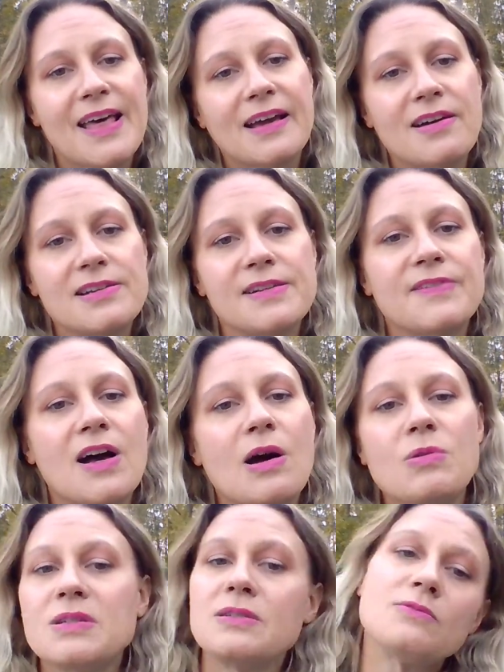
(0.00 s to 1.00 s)
that kind of
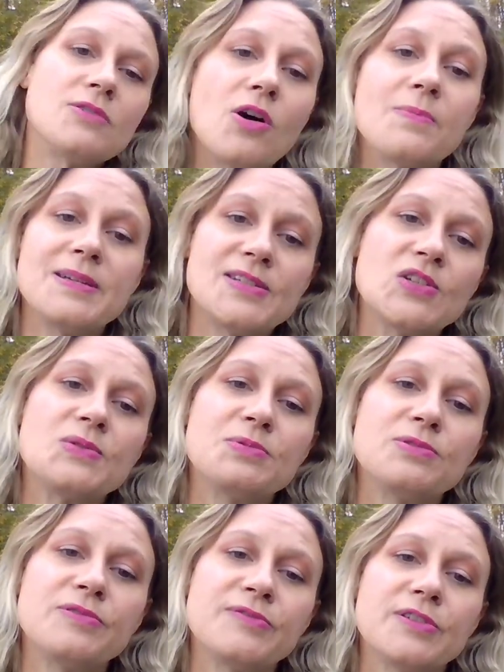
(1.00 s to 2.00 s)
car would not be
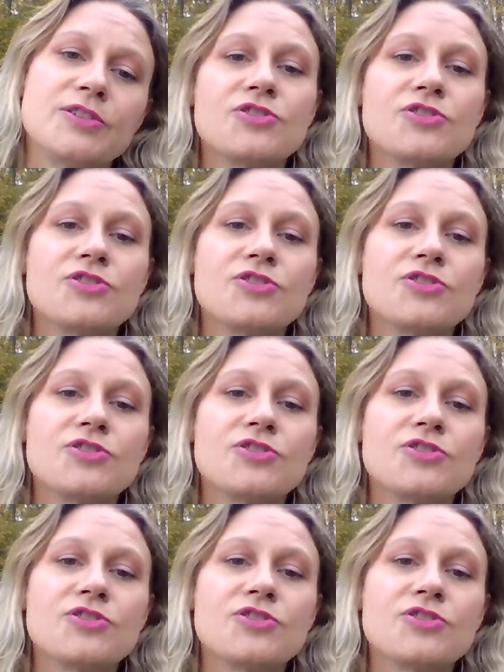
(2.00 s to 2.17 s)
suitable for